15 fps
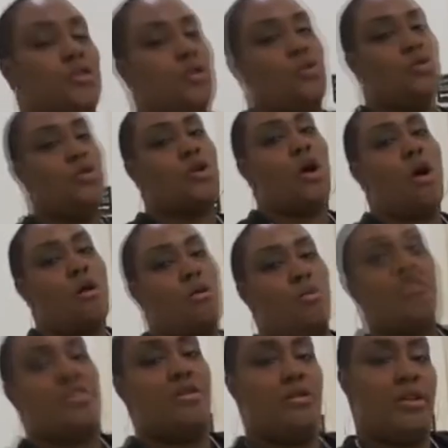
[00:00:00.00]
to talk with
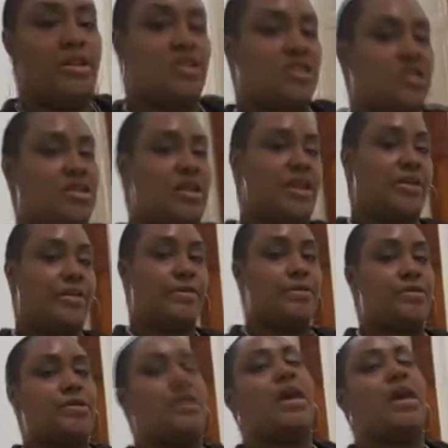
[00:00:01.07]
your legislators,